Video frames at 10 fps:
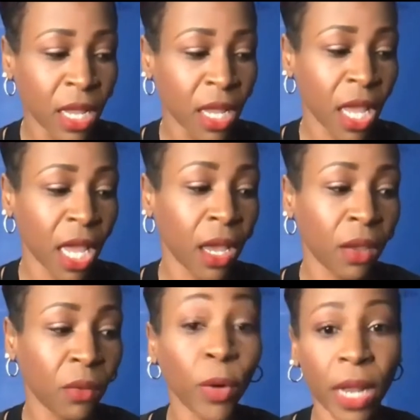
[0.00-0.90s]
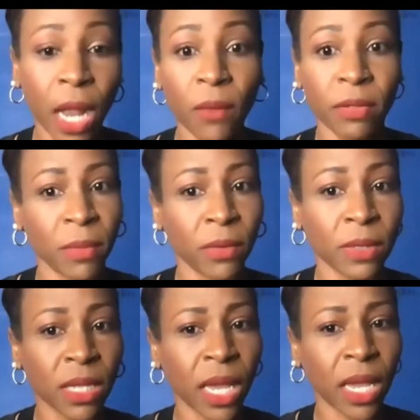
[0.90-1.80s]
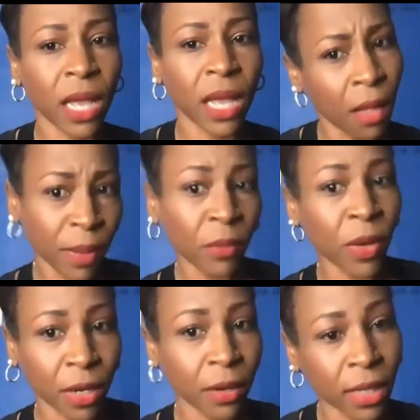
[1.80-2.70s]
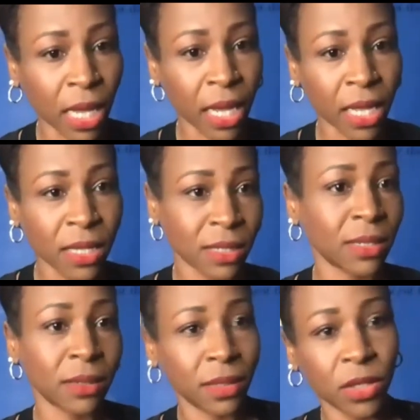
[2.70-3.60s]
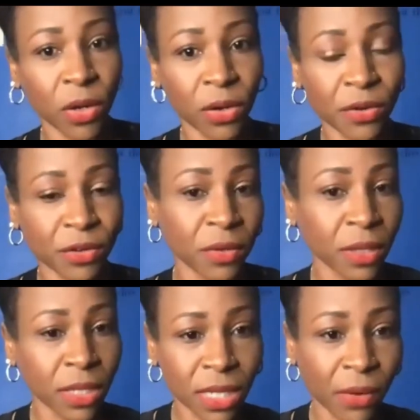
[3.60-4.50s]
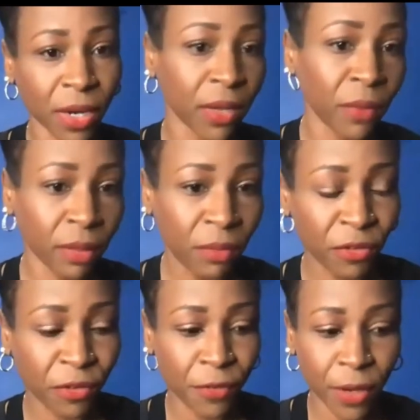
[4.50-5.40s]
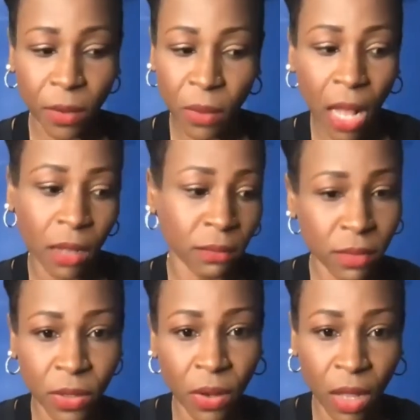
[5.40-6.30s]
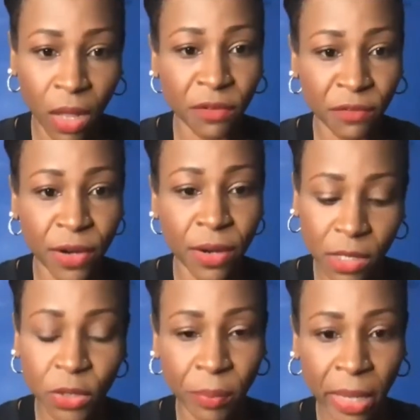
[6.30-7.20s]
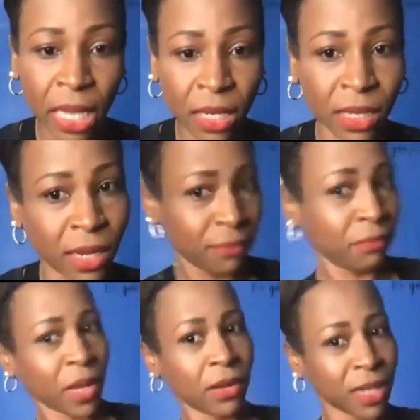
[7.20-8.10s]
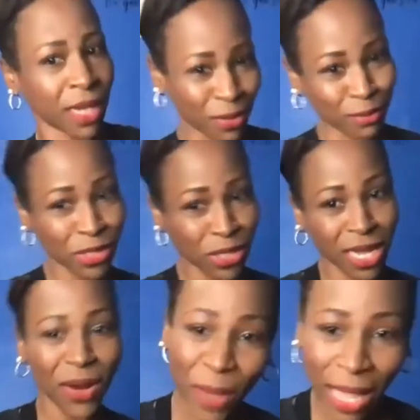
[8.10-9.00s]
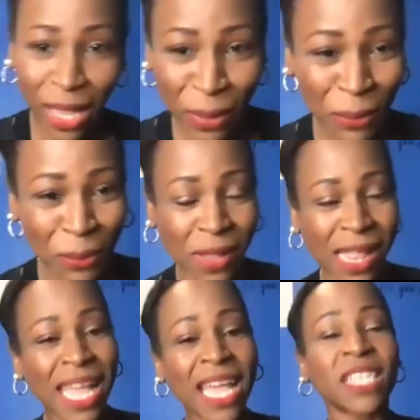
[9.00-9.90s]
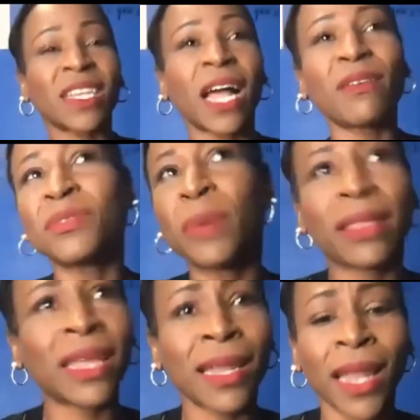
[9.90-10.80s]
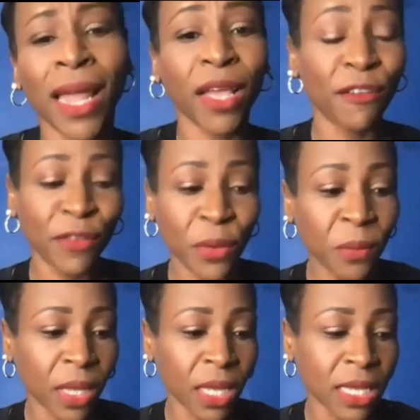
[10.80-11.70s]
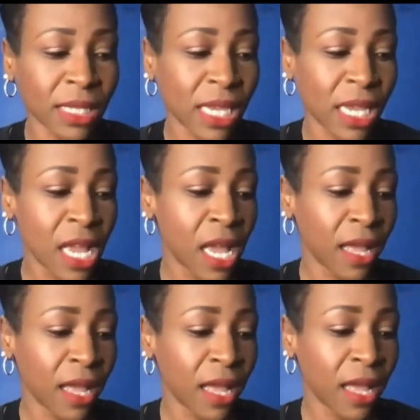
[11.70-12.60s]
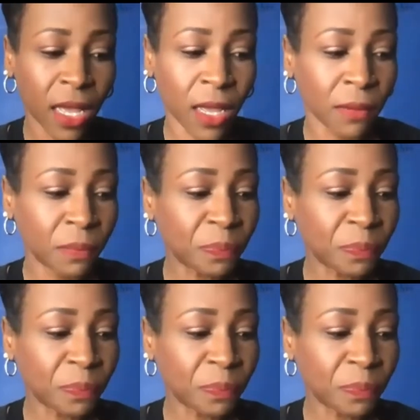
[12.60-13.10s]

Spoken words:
and work out with me was like, I'll be one of your clients because, you're doing this already with me for free. I'll convert to a paying client. I was like, oh shit, okay, cool. So that was within like a few weeks. And then